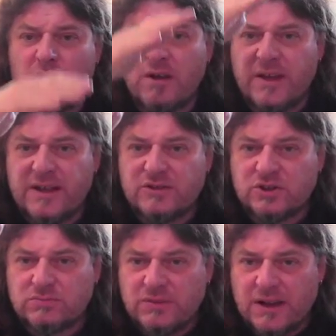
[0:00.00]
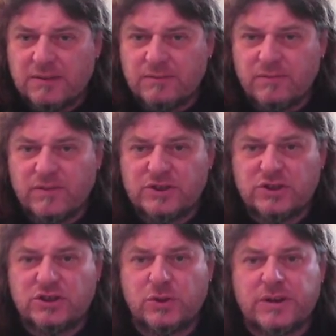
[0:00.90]
and then that, as you
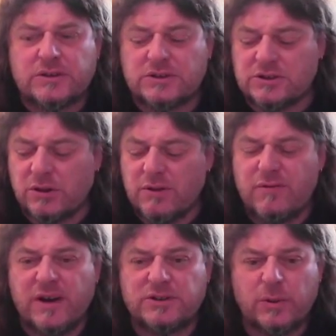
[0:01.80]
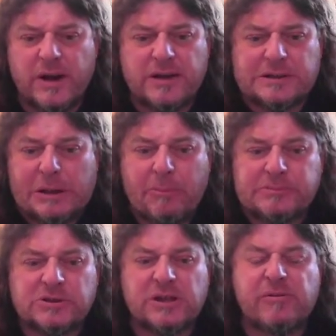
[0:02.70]
chew it, it slowly fades away
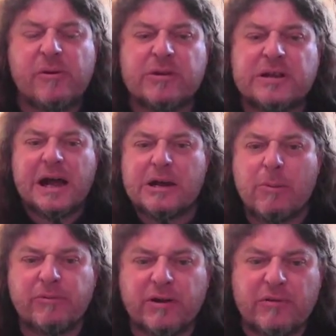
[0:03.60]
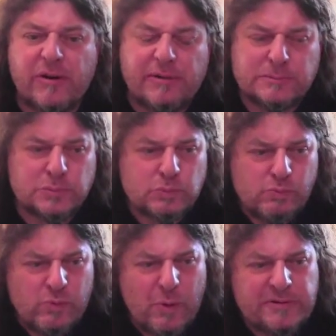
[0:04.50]
to leave you annuum flavour
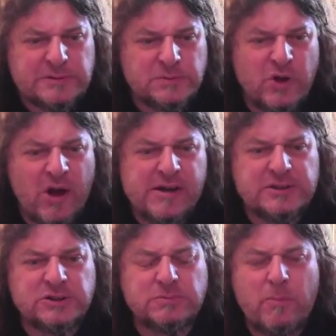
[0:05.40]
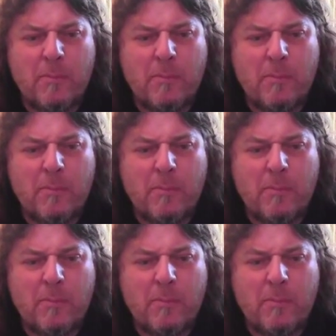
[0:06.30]
that is